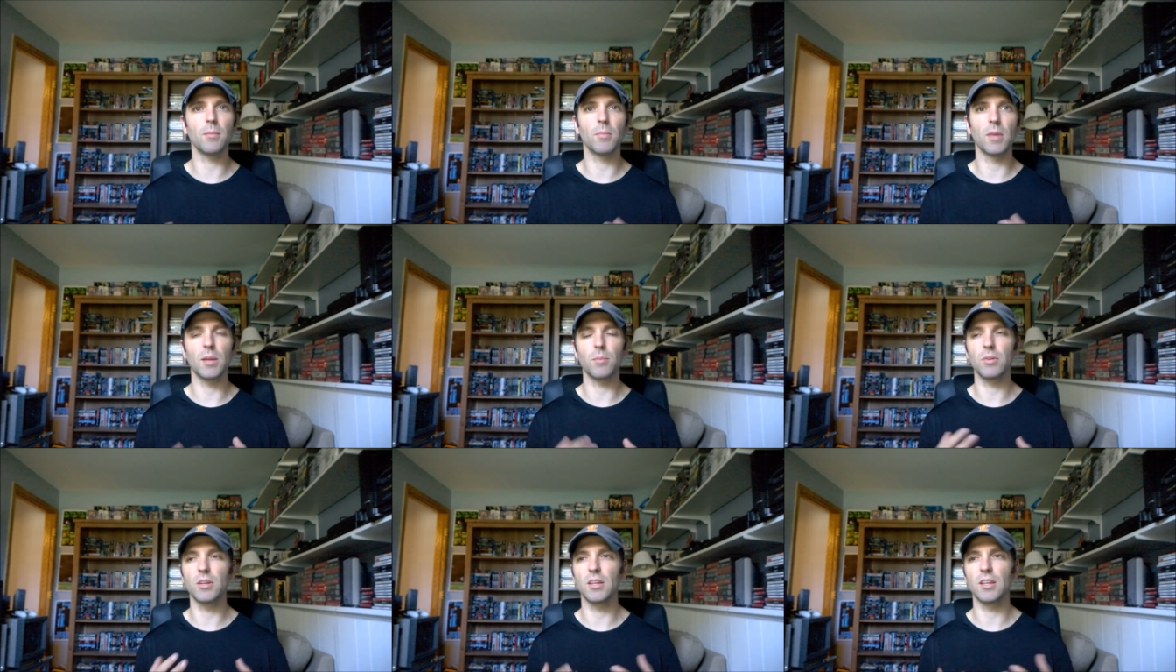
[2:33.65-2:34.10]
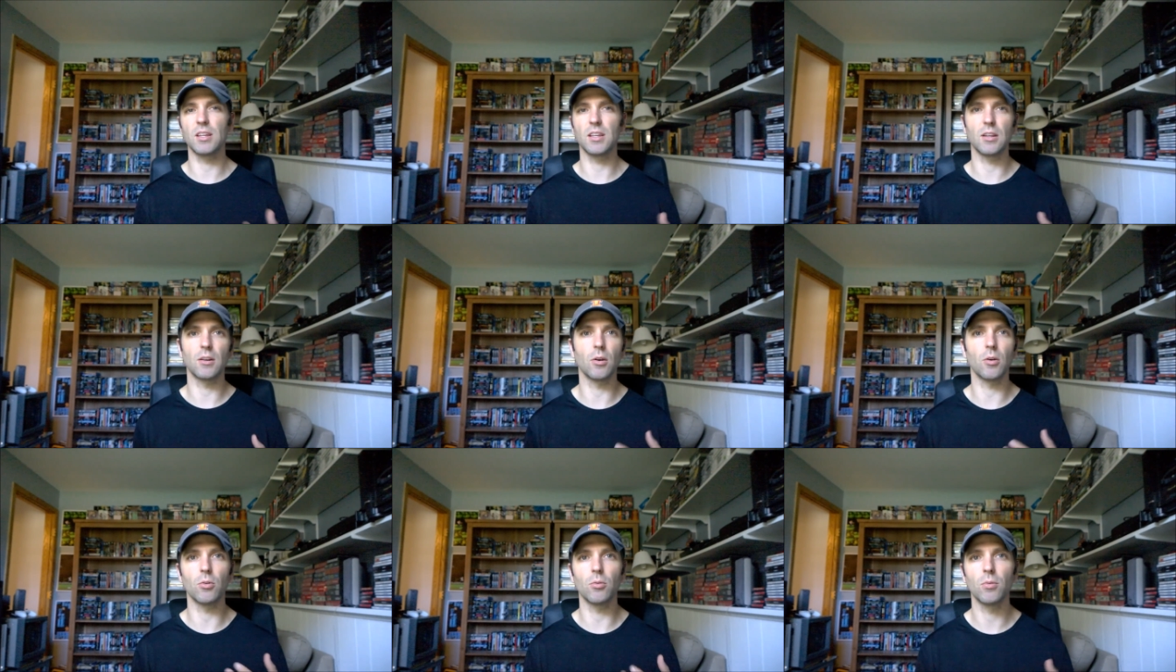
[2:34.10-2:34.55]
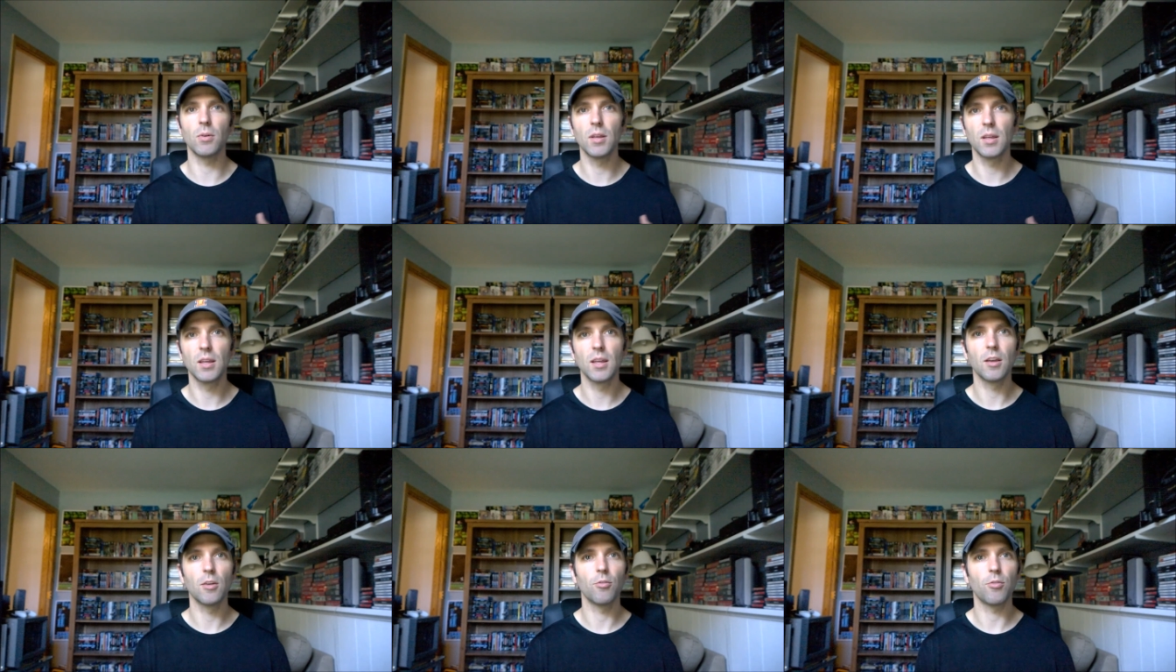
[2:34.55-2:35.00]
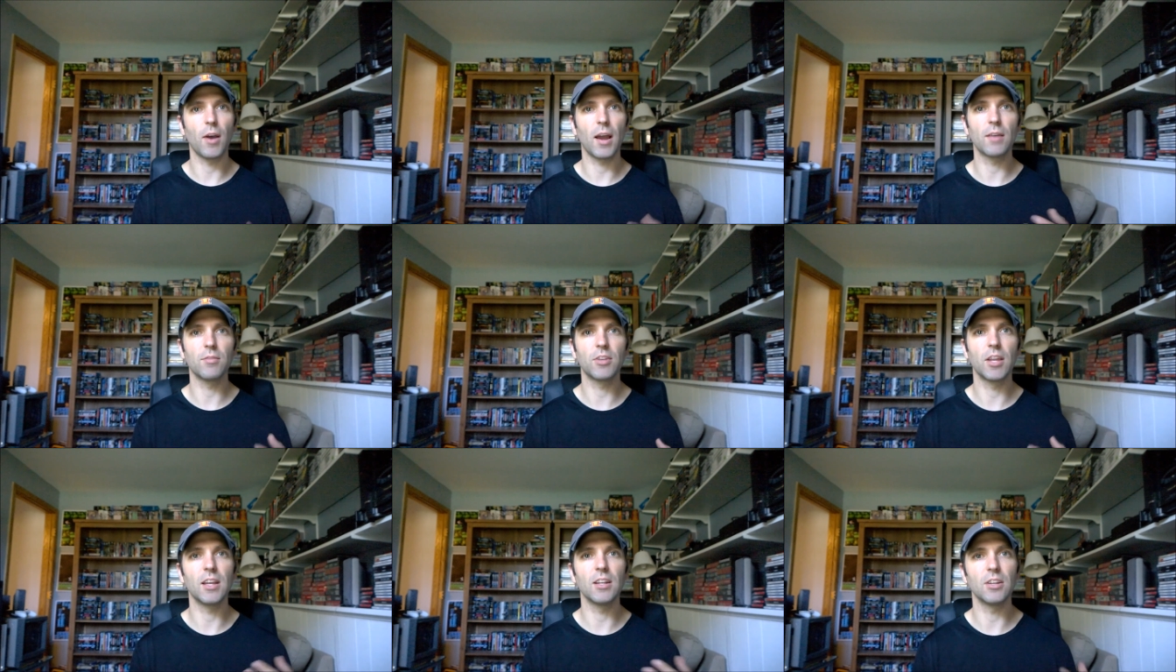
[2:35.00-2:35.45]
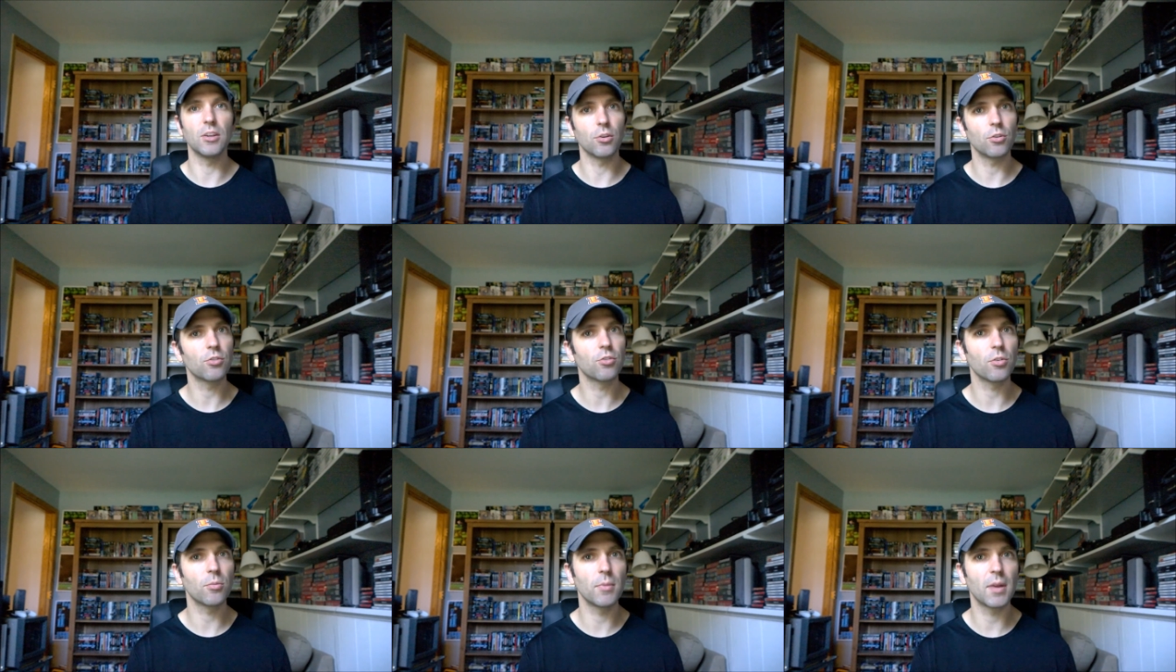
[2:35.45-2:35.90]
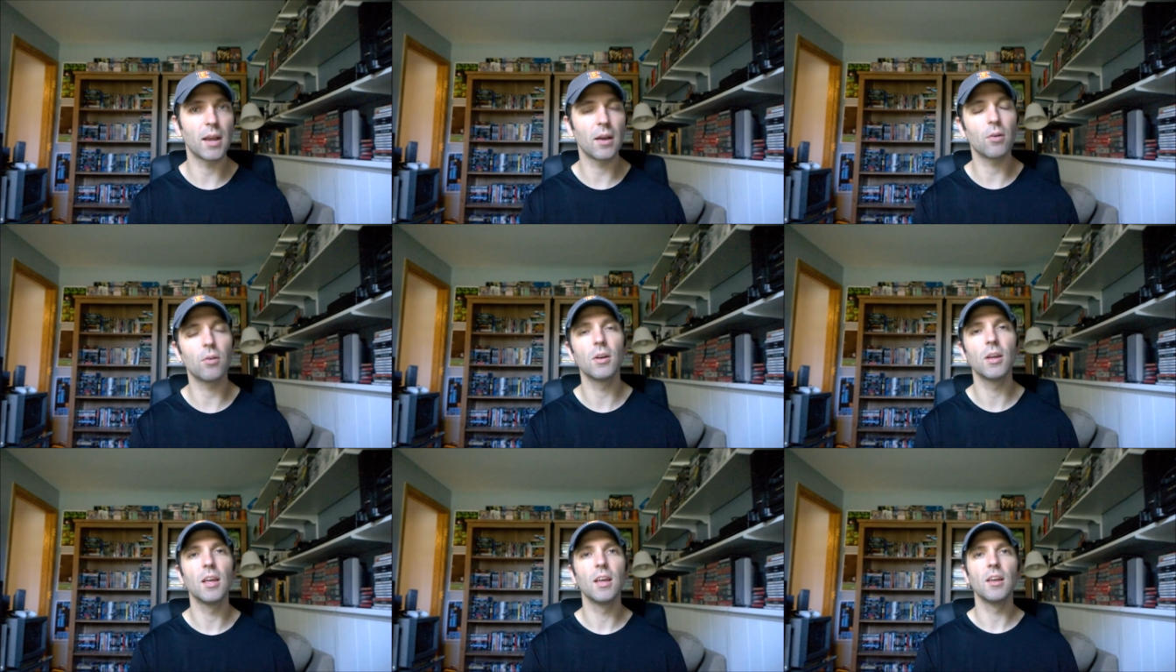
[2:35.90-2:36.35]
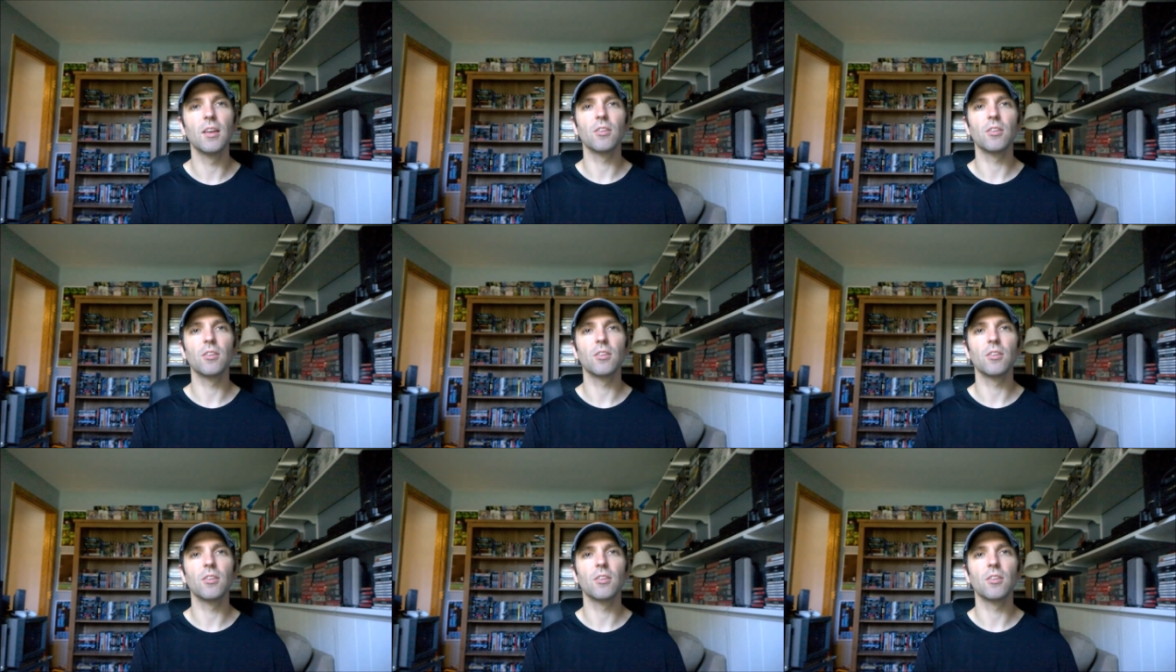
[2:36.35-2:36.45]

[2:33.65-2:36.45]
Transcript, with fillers: Maybe you know five ten years from now.